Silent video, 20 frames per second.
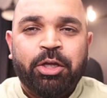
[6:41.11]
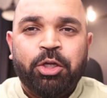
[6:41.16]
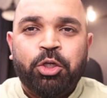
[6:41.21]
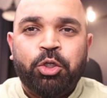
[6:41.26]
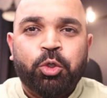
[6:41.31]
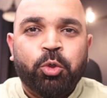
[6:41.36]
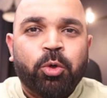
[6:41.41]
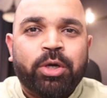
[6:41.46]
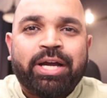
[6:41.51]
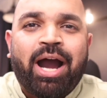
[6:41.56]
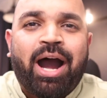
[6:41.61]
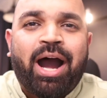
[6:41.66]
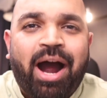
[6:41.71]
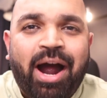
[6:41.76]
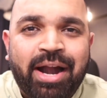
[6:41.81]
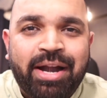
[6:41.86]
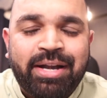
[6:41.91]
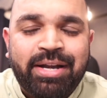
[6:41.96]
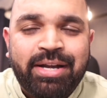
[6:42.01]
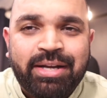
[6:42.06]
you
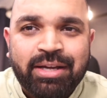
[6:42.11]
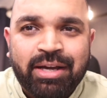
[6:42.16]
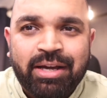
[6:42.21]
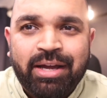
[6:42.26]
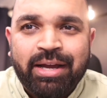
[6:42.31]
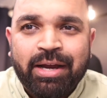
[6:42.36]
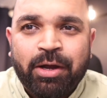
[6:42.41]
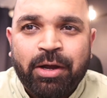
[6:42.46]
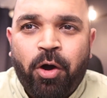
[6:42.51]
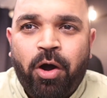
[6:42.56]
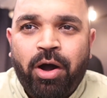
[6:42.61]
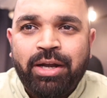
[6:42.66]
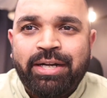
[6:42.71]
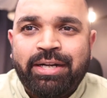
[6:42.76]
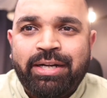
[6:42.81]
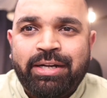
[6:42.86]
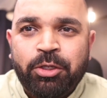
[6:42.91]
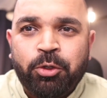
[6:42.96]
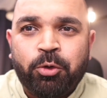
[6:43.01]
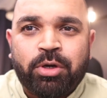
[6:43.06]
can't
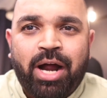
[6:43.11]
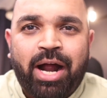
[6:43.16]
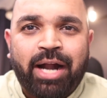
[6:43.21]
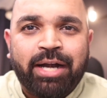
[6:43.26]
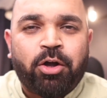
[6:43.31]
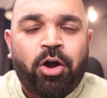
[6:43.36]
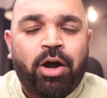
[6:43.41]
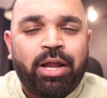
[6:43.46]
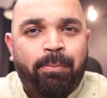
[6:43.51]
call